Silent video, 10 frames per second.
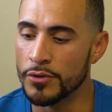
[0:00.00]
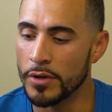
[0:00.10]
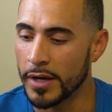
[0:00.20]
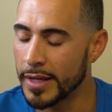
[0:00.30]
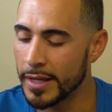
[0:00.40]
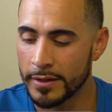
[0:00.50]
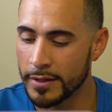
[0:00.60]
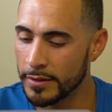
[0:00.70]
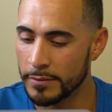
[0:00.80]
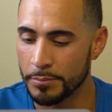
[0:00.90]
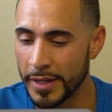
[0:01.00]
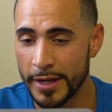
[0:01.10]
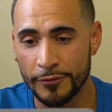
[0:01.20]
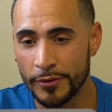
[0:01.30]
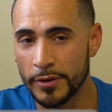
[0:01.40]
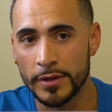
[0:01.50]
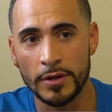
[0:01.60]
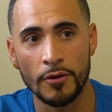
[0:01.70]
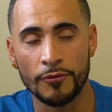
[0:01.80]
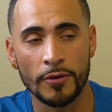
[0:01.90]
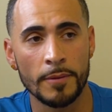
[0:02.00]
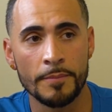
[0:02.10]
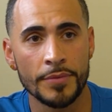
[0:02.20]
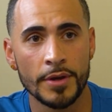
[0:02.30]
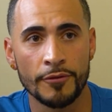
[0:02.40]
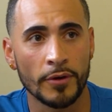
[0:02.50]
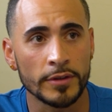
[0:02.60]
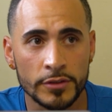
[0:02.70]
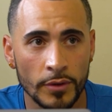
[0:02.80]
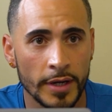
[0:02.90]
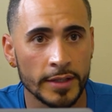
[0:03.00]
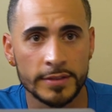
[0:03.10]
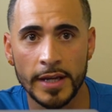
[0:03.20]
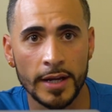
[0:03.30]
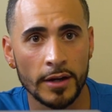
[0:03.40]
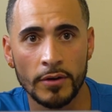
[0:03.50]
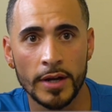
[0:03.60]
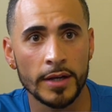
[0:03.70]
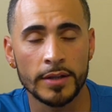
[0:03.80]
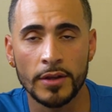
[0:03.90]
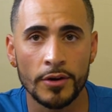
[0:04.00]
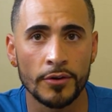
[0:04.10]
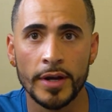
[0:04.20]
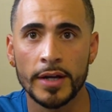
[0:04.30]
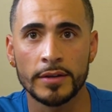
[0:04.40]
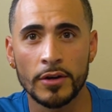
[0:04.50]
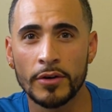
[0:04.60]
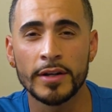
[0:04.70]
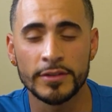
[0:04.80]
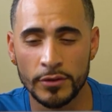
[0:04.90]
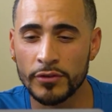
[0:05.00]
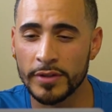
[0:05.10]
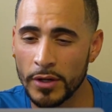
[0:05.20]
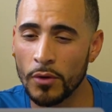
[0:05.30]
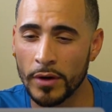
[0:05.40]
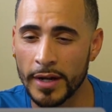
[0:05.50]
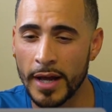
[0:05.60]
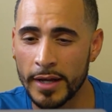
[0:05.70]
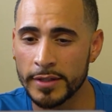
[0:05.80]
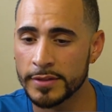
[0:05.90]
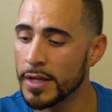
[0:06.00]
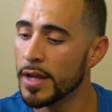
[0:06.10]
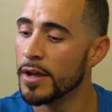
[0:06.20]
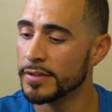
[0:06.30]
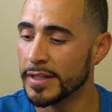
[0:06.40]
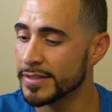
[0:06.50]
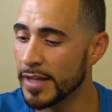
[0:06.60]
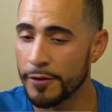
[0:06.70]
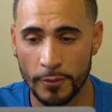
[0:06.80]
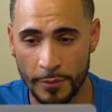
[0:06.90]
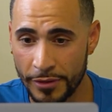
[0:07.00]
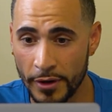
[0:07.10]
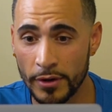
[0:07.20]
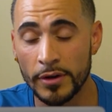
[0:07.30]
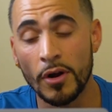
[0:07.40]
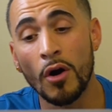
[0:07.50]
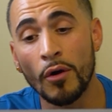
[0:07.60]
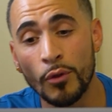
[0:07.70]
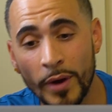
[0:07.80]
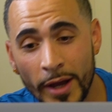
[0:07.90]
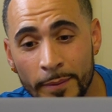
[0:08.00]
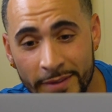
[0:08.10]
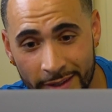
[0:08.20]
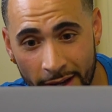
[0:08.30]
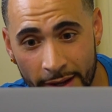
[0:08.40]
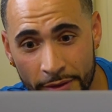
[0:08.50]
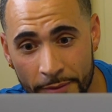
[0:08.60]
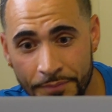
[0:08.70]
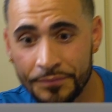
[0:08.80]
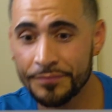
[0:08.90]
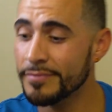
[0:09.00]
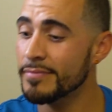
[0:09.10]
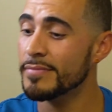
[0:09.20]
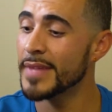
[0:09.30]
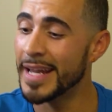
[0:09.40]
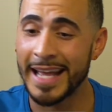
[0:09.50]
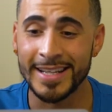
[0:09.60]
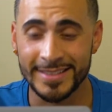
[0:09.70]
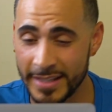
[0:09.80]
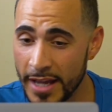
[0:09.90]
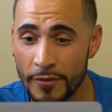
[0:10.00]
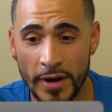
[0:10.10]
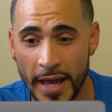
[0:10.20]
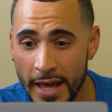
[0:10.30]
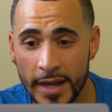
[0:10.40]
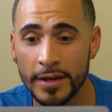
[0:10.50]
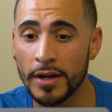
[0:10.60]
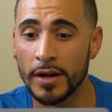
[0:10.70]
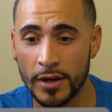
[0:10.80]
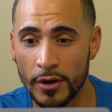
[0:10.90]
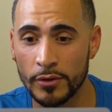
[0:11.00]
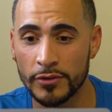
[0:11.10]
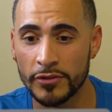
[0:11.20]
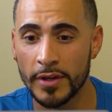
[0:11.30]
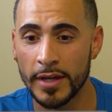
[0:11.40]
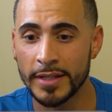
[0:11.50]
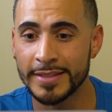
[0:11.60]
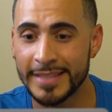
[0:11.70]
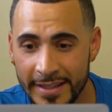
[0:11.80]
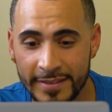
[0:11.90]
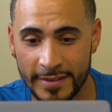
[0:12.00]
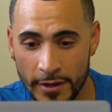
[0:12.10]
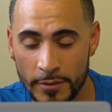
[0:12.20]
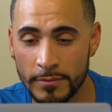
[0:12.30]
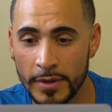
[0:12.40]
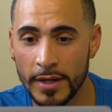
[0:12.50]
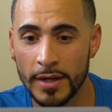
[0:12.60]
a kid could play for, from first grade, second grade, third grade. Third grade is usually organized, let's say from third all the way up to ninth, and has never had a coach teach them